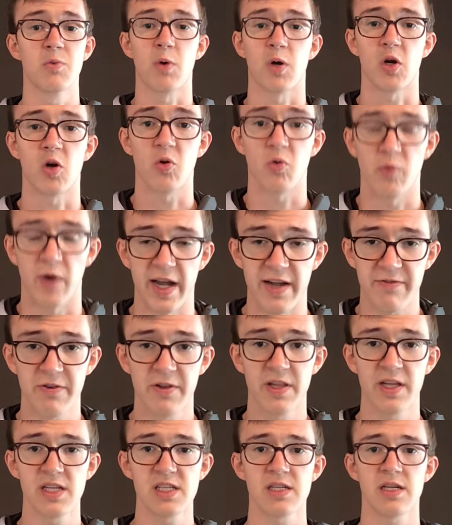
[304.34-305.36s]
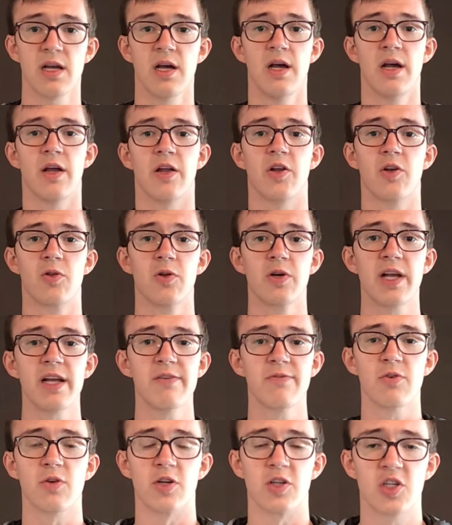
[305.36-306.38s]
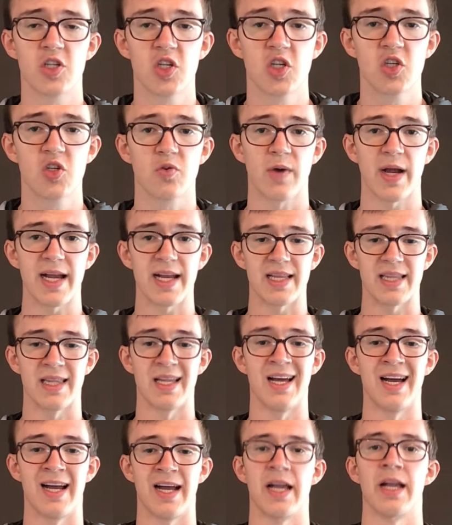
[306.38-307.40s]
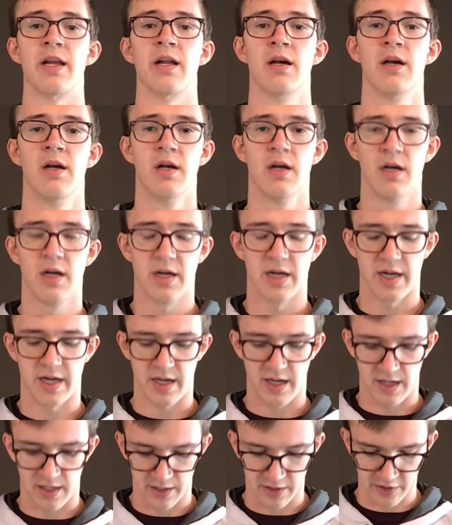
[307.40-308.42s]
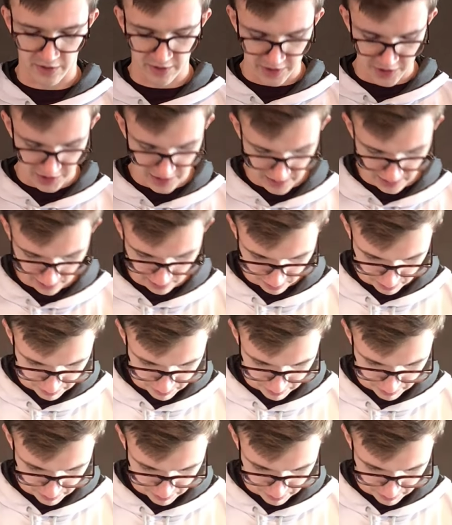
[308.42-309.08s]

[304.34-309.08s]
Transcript: work great for this. You're looking for a straight line, and you're just gonna